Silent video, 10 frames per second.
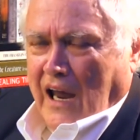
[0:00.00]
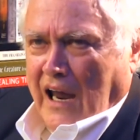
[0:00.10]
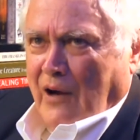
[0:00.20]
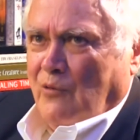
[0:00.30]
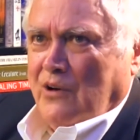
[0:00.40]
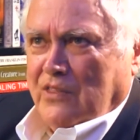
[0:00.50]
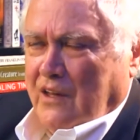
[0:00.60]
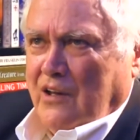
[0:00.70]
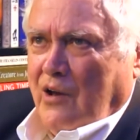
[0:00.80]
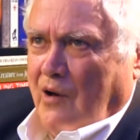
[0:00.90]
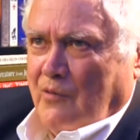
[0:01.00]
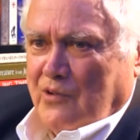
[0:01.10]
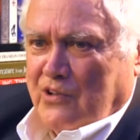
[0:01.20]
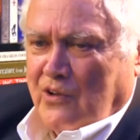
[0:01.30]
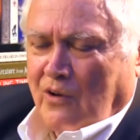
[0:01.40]
everything you
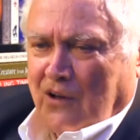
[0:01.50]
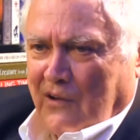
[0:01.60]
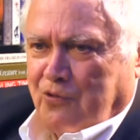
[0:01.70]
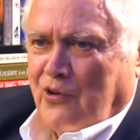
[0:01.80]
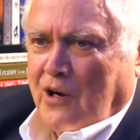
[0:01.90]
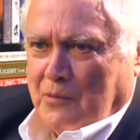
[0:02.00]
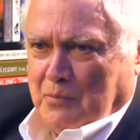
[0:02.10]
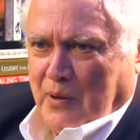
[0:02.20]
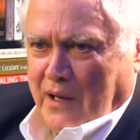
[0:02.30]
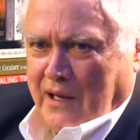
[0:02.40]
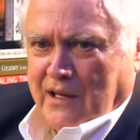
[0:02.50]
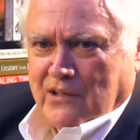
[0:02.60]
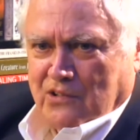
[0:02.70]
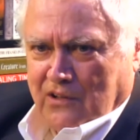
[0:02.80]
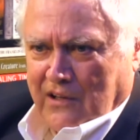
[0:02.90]
ever saw on the front
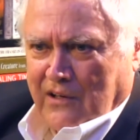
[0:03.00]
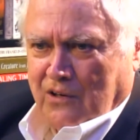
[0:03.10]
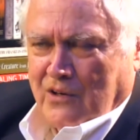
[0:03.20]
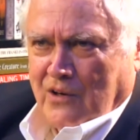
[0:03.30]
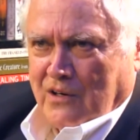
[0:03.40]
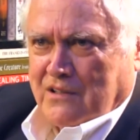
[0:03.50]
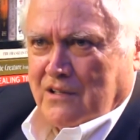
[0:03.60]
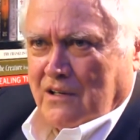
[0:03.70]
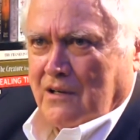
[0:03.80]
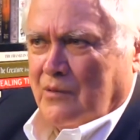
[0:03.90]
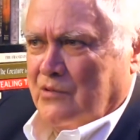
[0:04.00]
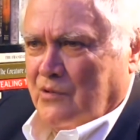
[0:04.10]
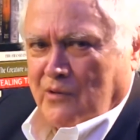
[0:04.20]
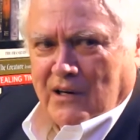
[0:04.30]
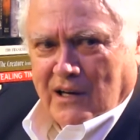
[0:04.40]
page of the New York Times in
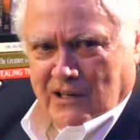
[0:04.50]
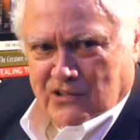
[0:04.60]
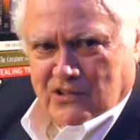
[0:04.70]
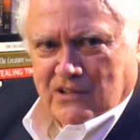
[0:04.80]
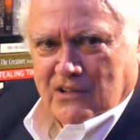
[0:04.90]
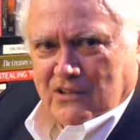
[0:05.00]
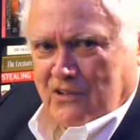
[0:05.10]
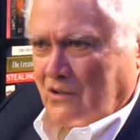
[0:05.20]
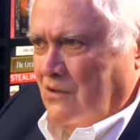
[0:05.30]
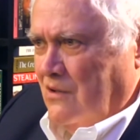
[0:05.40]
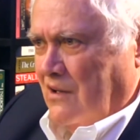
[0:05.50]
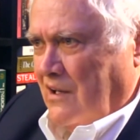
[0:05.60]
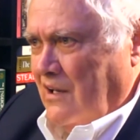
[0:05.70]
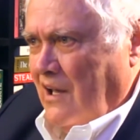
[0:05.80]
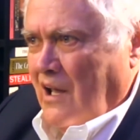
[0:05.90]
relation to
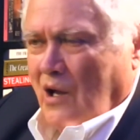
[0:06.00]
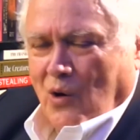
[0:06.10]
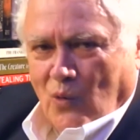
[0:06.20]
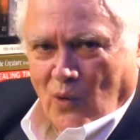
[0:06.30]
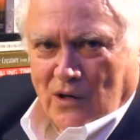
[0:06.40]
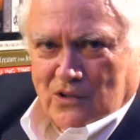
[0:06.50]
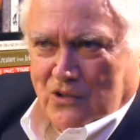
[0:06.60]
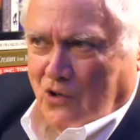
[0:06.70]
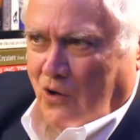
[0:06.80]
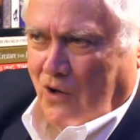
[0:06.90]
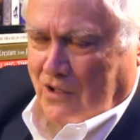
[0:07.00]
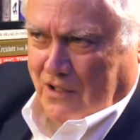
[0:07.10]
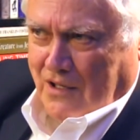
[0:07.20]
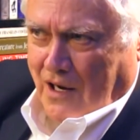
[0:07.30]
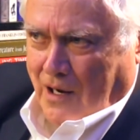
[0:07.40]
schooling was
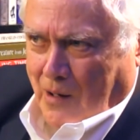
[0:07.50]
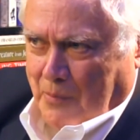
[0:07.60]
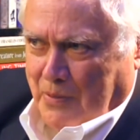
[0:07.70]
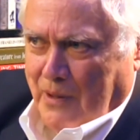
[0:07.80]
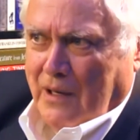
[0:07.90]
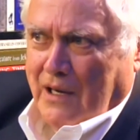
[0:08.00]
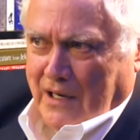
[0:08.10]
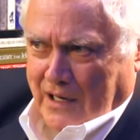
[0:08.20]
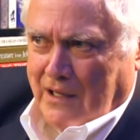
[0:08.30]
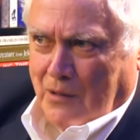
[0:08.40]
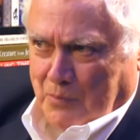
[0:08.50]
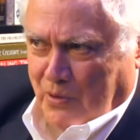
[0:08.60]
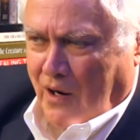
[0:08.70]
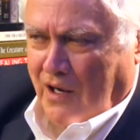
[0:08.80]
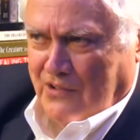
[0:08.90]
cooked up in the
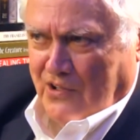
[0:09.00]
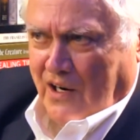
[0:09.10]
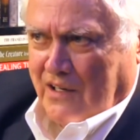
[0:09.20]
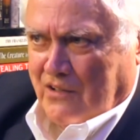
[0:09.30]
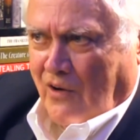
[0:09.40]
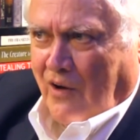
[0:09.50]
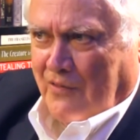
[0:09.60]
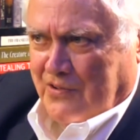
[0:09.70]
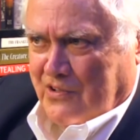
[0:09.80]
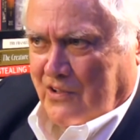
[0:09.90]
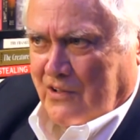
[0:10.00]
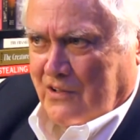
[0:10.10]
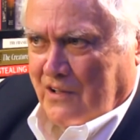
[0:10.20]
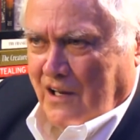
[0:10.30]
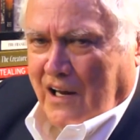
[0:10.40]
project
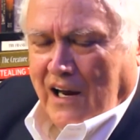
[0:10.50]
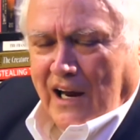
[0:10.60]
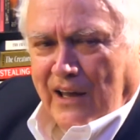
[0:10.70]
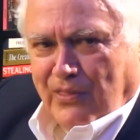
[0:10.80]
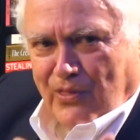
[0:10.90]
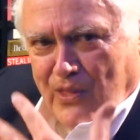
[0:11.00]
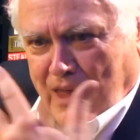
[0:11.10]
offices and